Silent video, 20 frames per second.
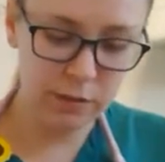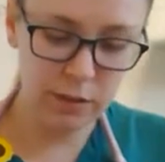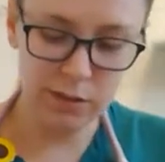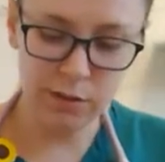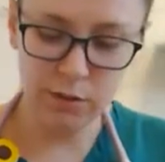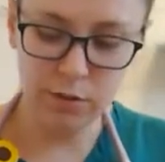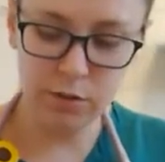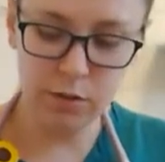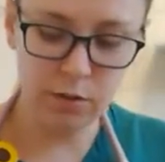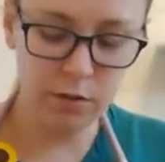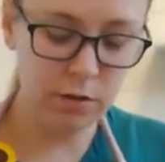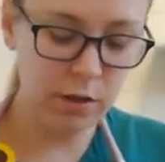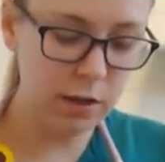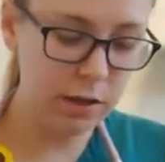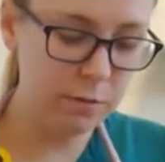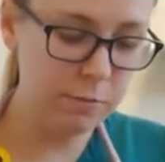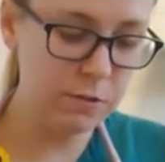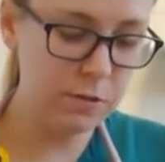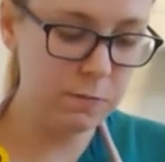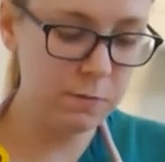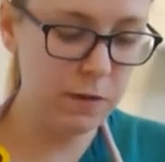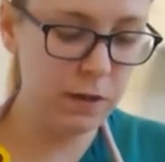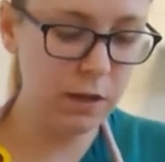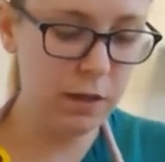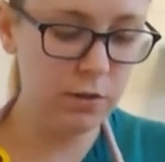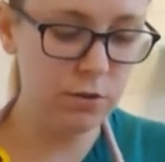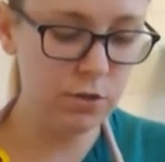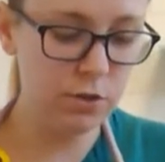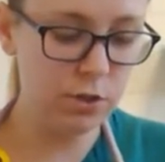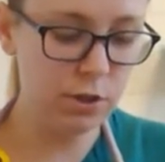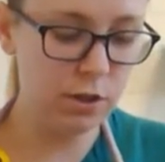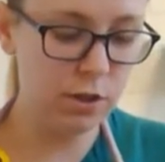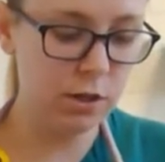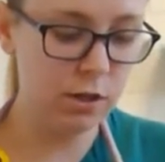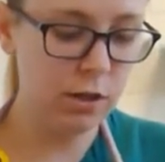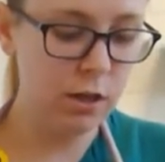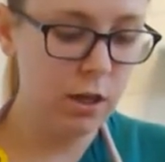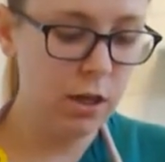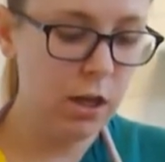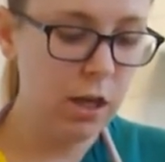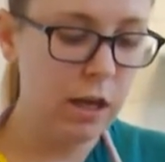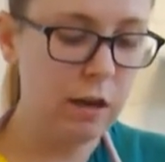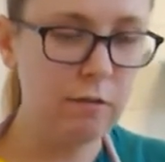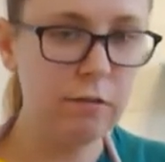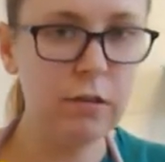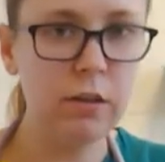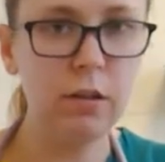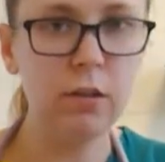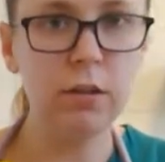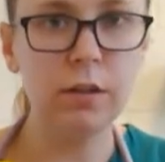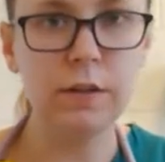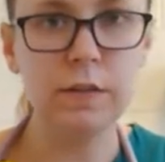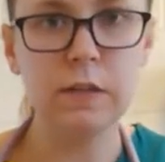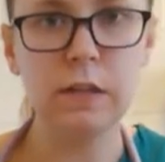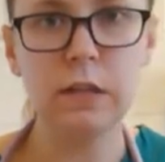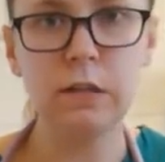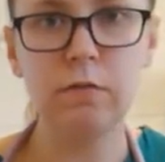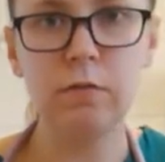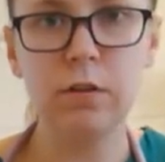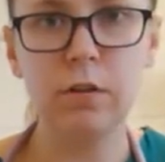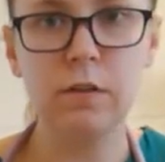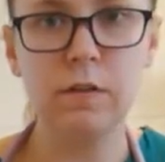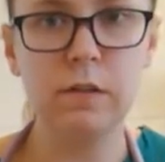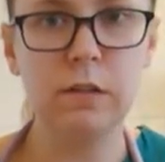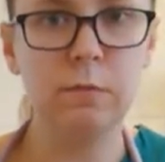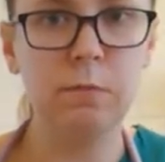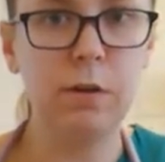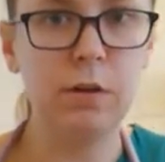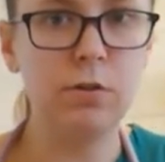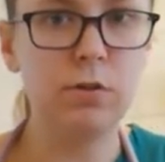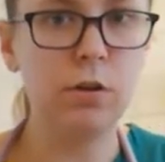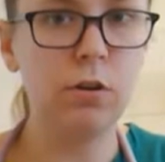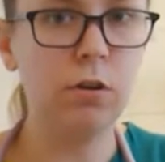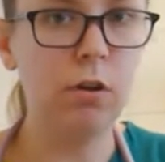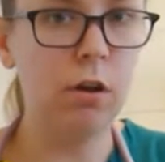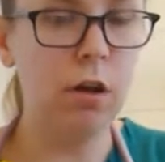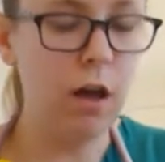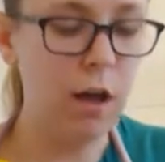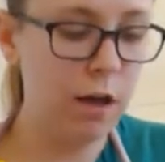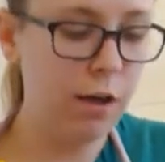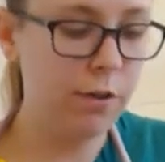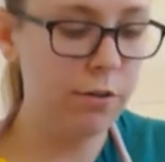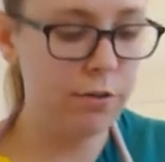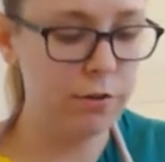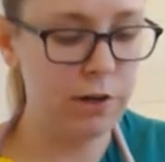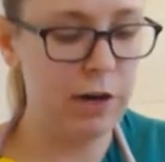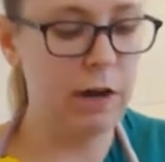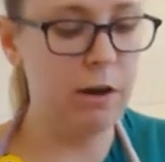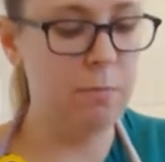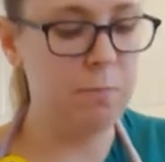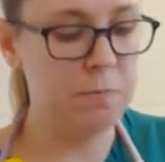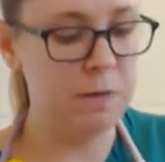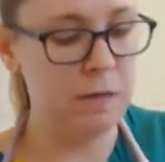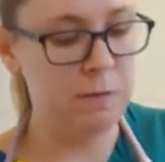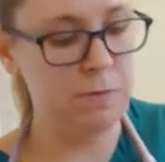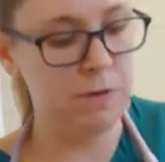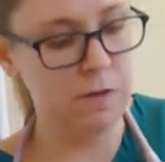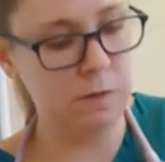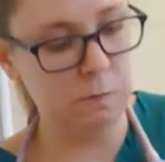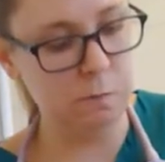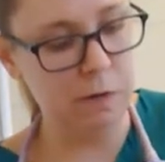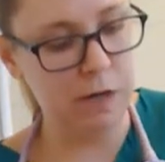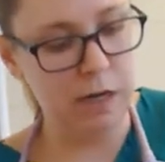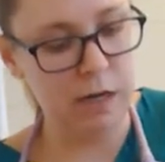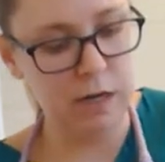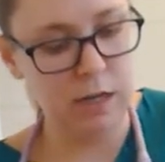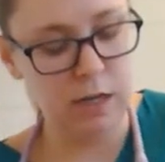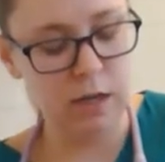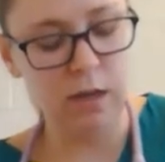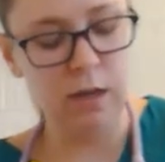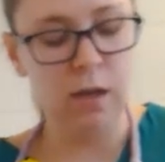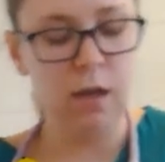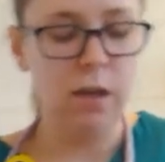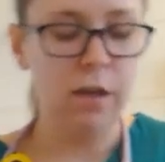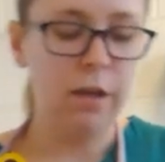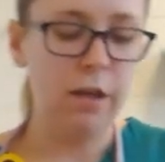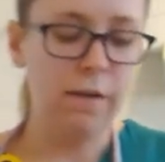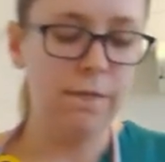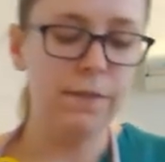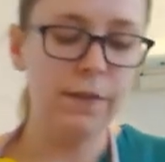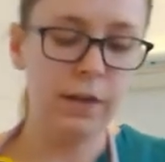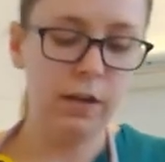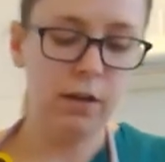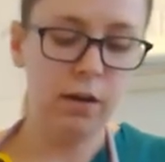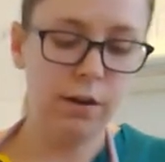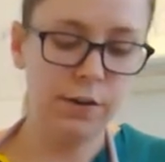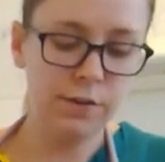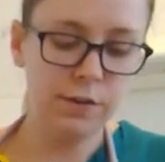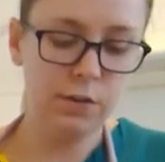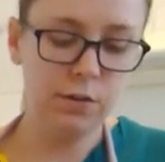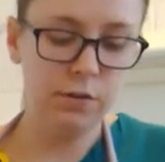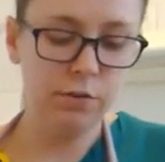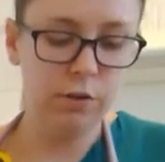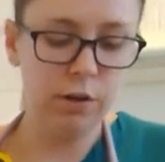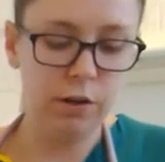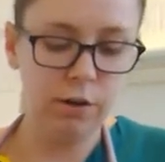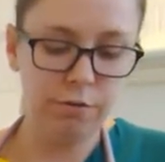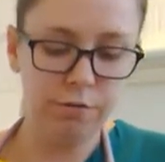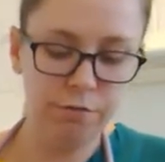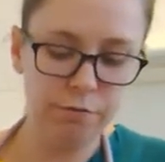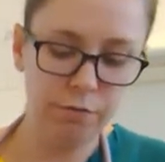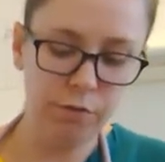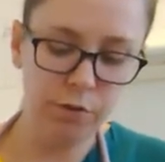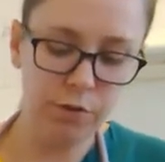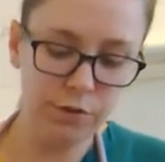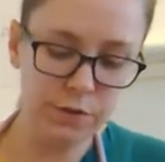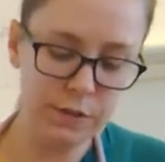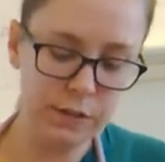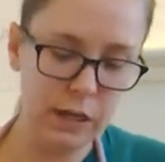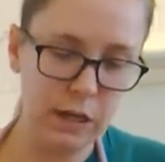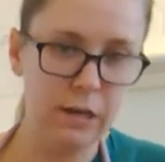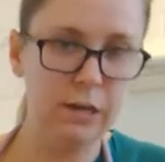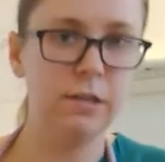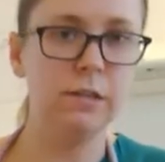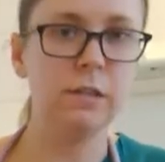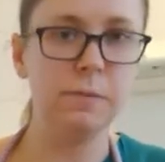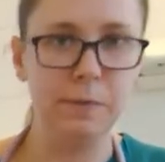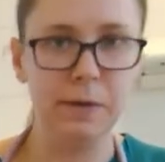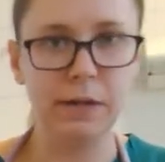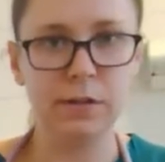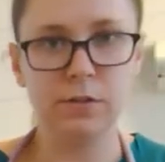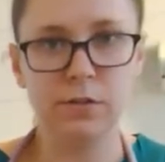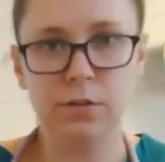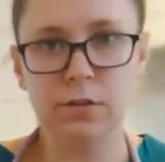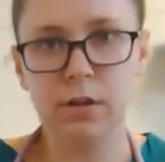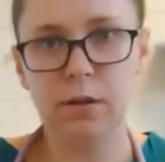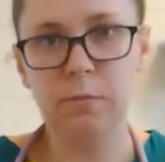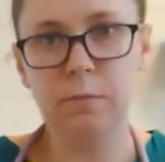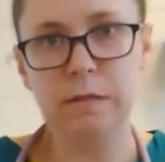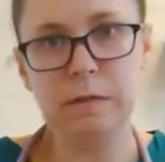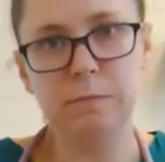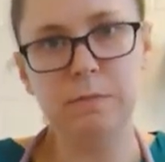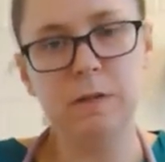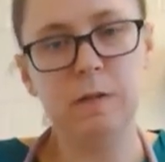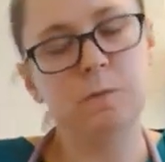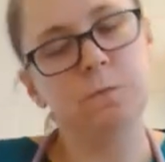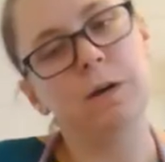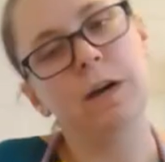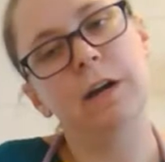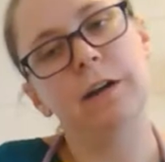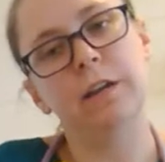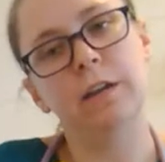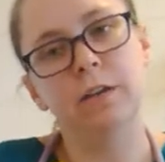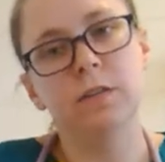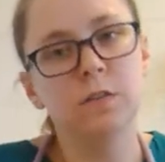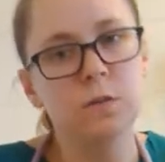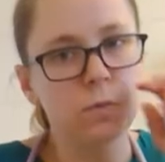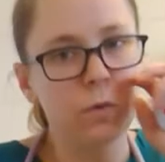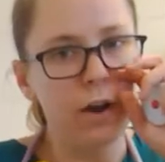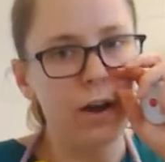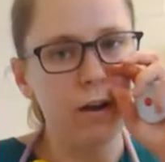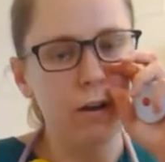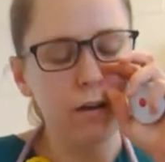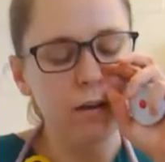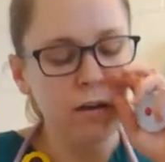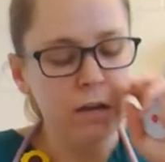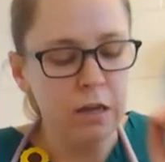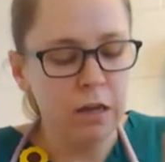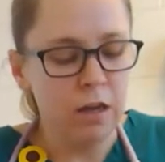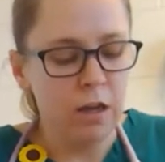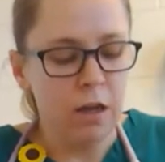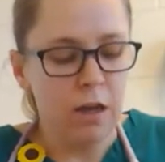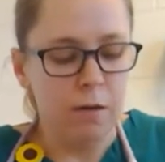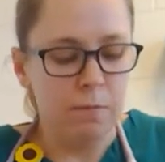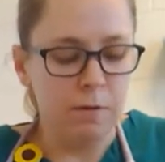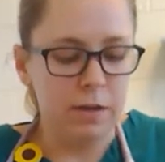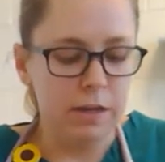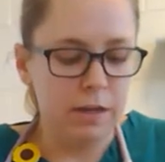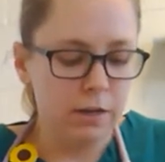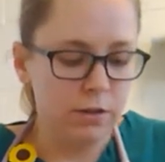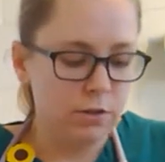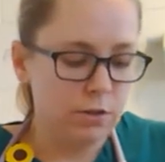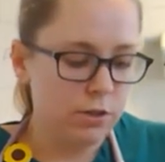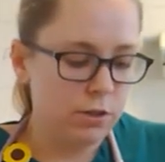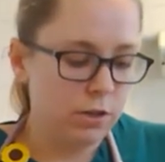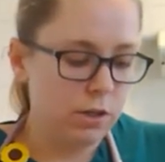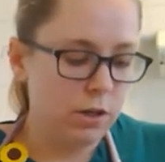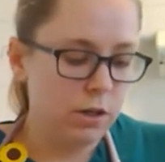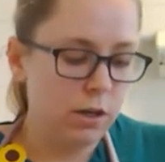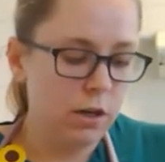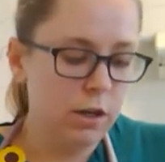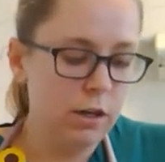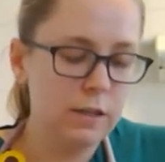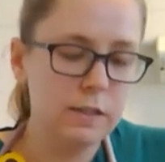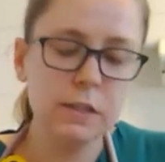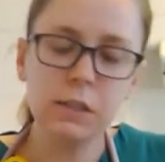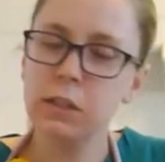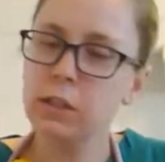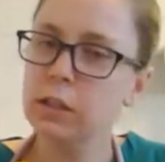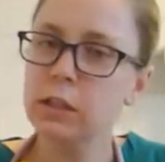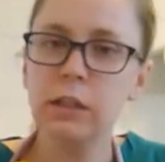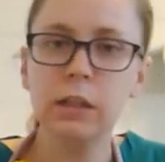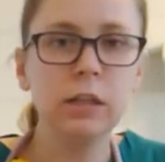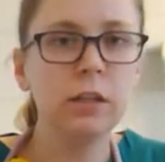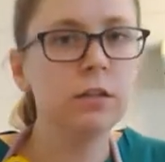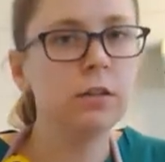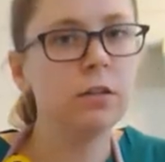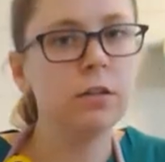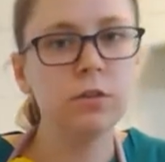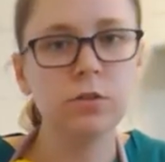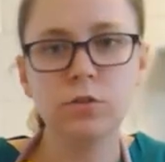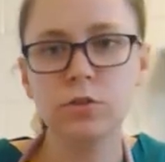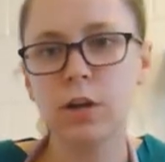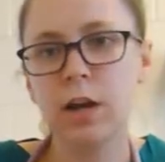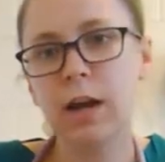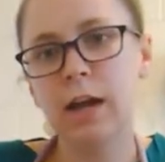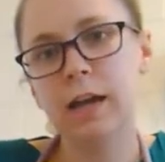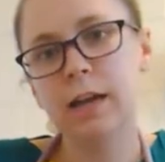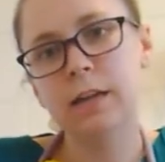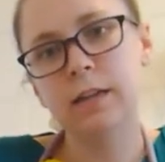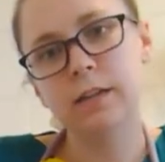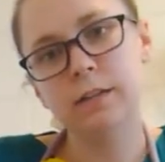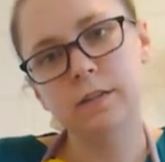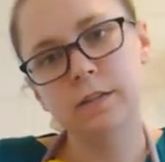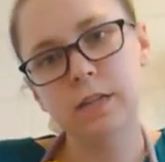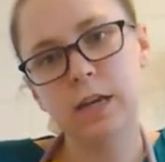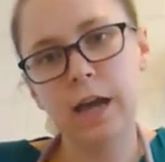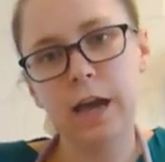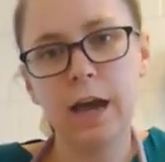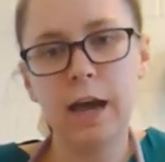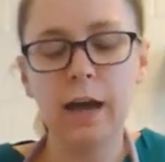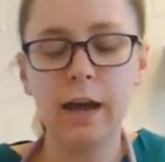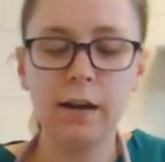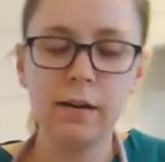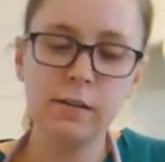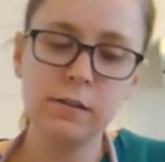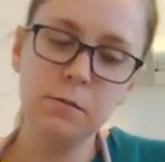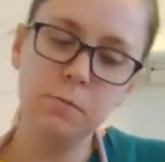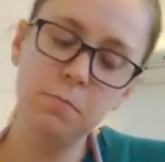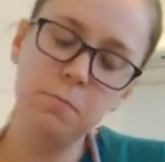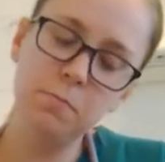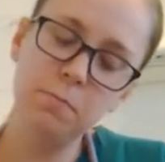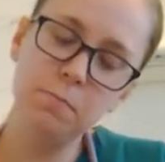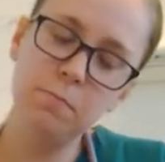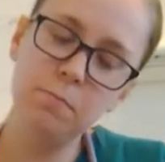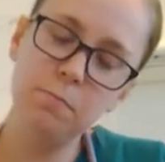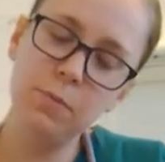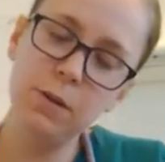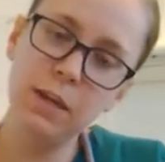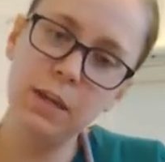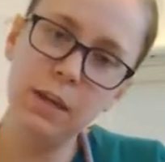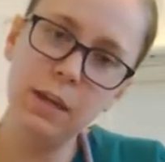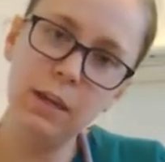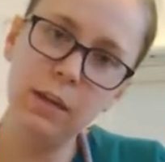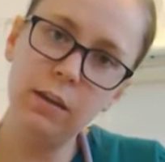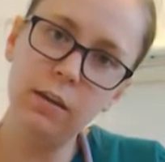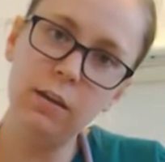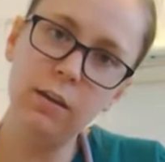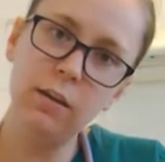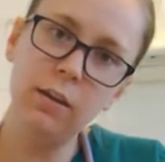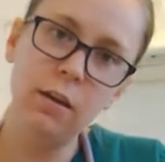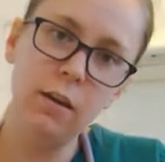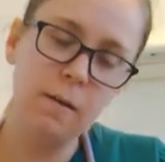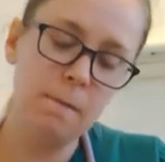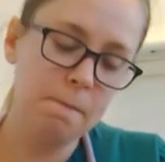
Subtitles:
You know, just making sure everything looks even and symmetrical all throughout baby's body. And then also doing a full skin inspection on baby's body as well. Making sure it's clean, dry, intact, pink.